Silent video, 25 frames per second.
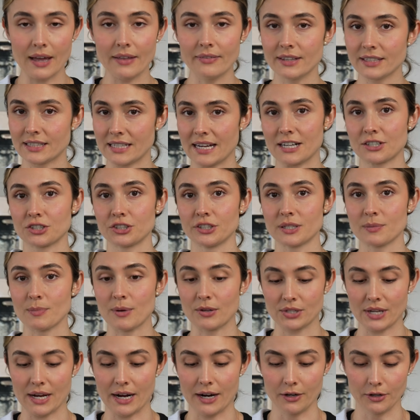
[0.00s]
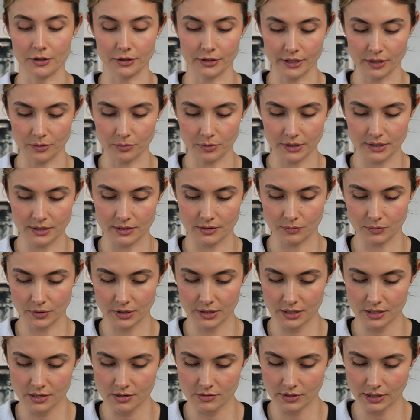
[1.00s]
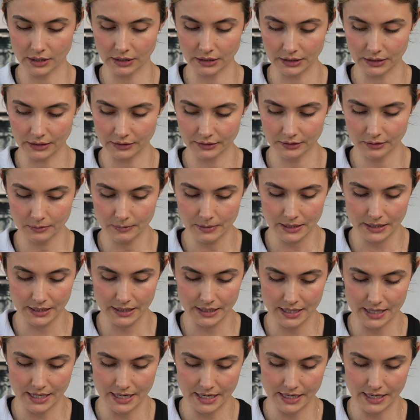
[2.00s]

This actually smells kind of good. Let's use a little bit of